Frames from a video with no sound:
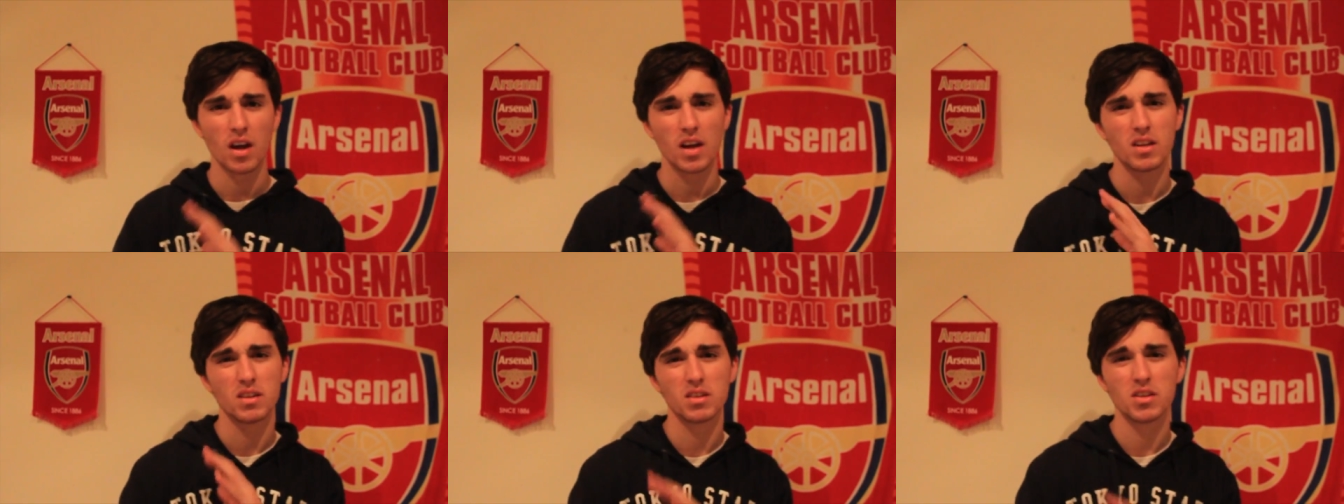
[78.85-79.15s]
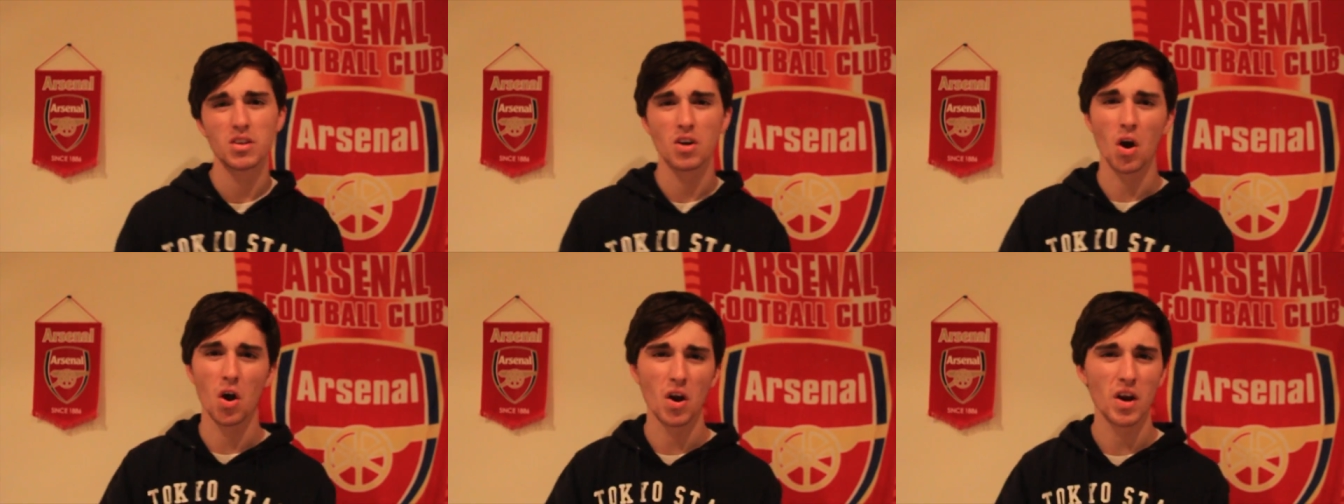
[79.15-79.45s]
and
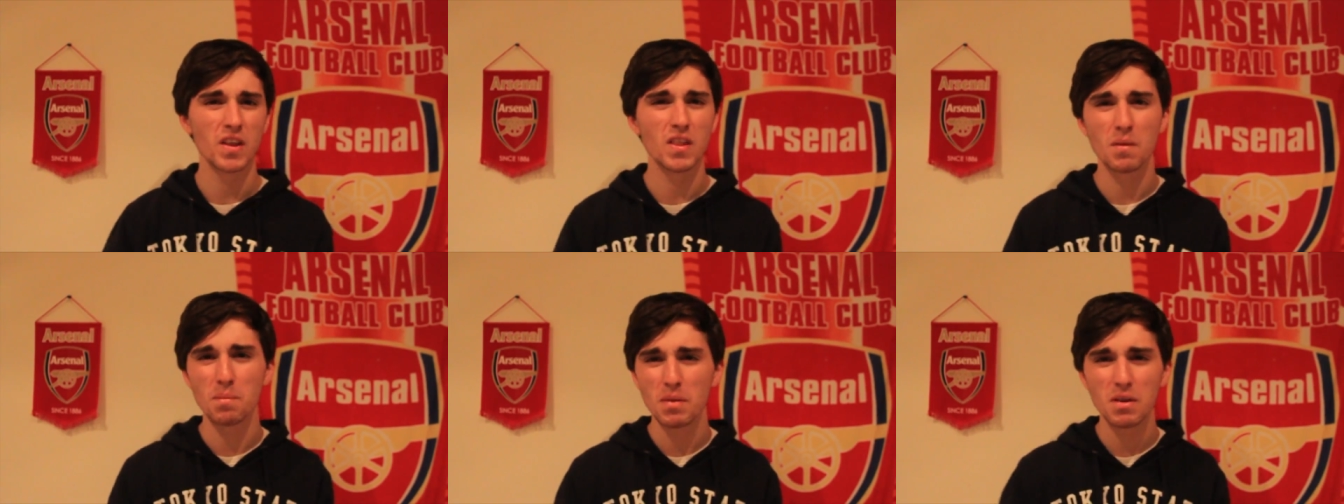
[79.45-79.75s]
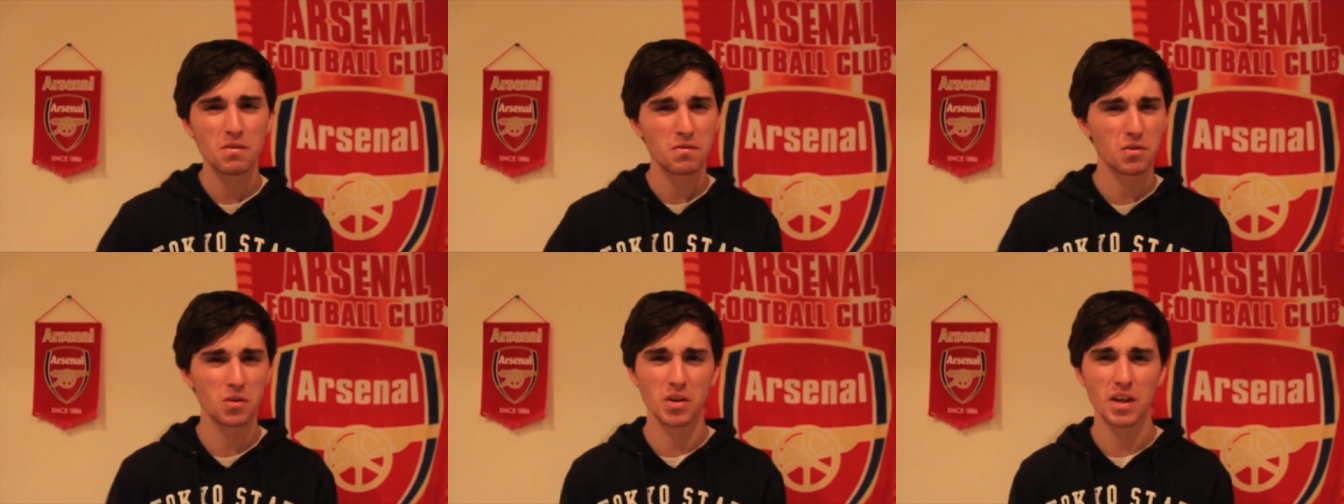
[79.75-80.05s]
you know, in the
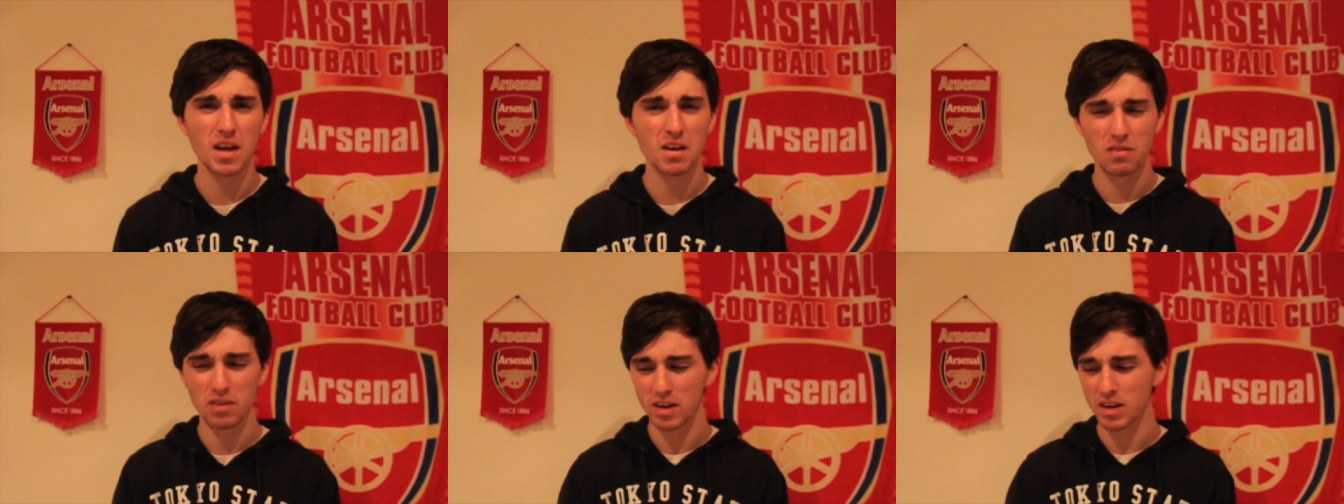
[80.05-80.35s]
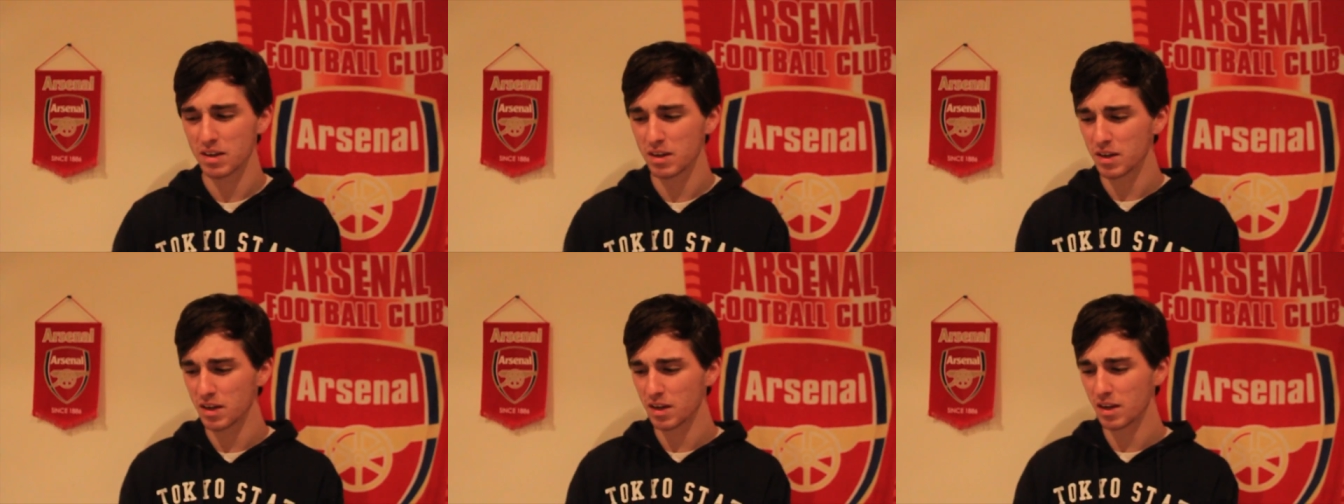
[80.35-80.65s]
midfield even
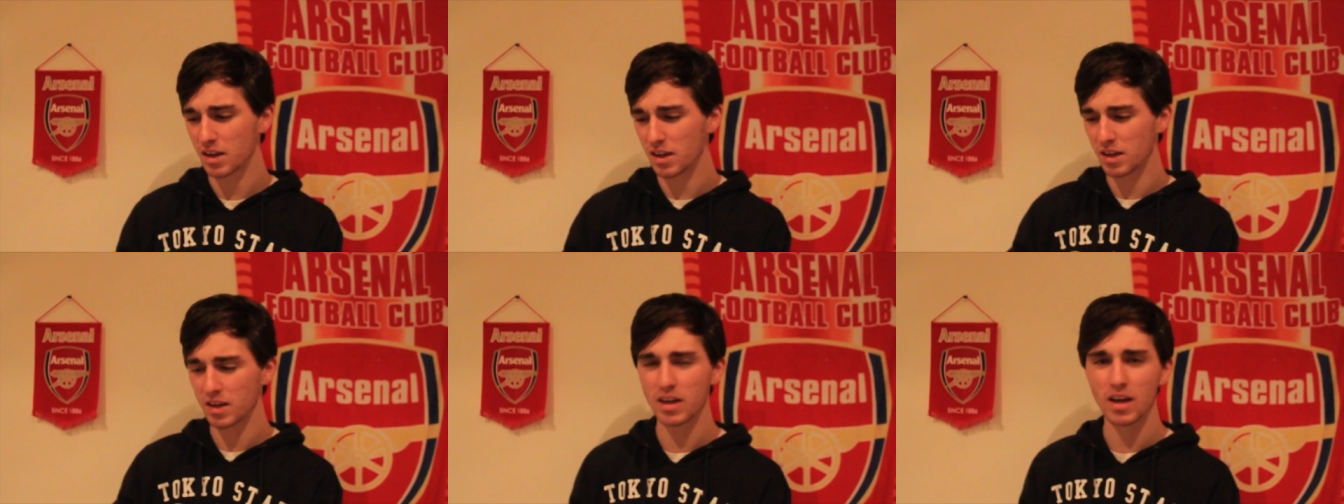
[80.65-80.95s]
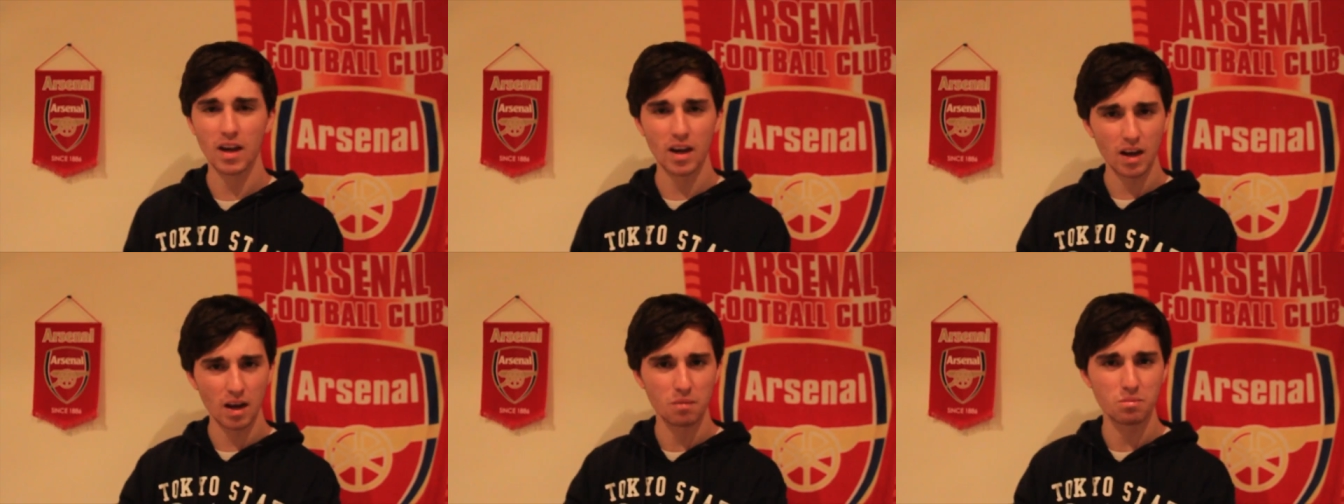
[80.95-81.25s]
he
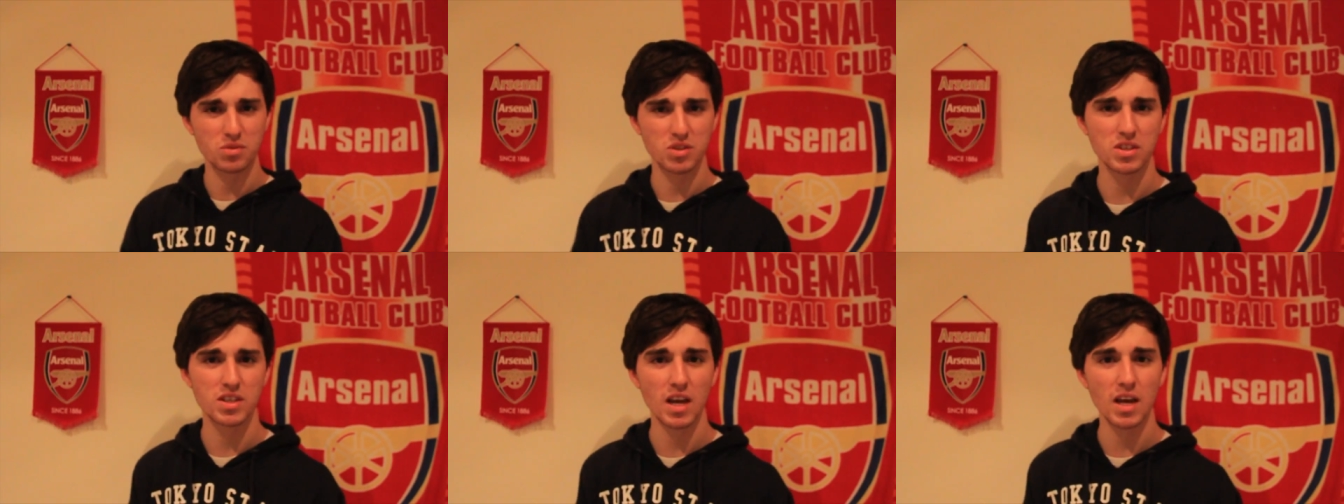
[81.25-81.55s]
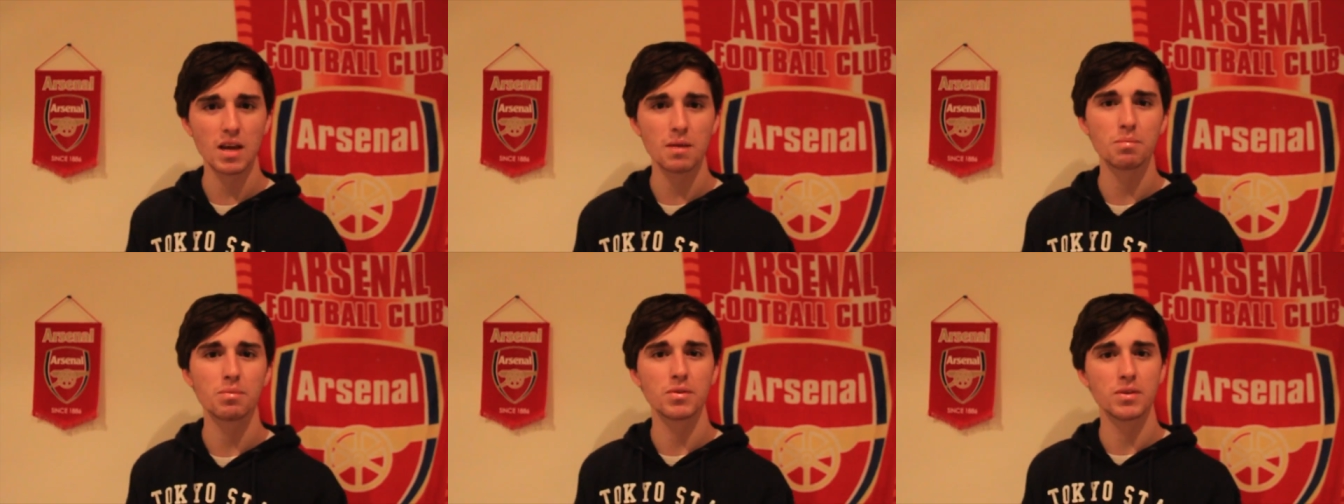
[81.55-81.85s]
comes
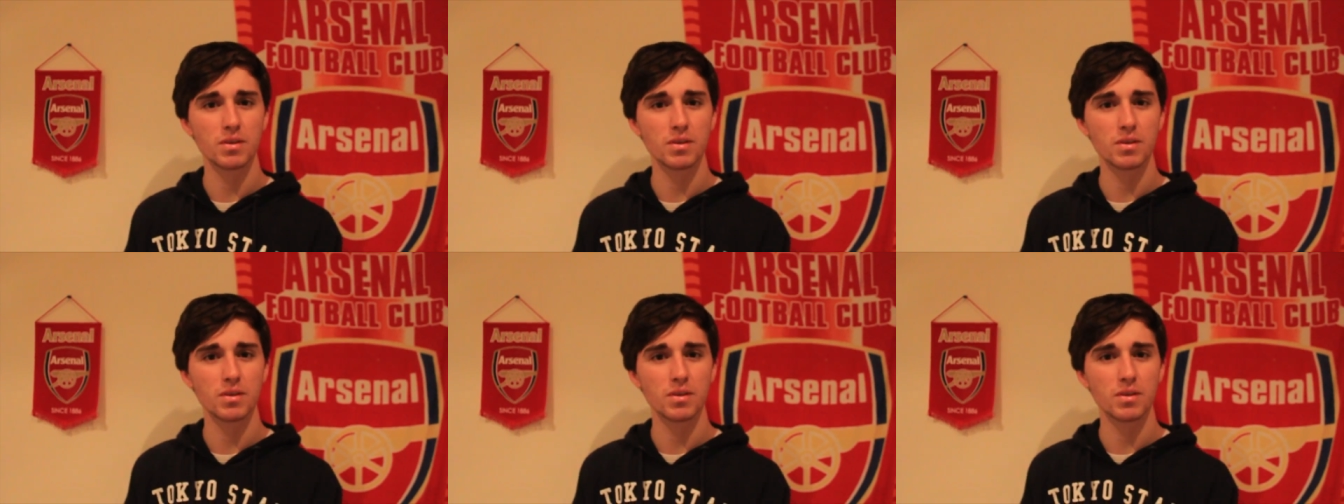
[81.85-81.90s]
deep,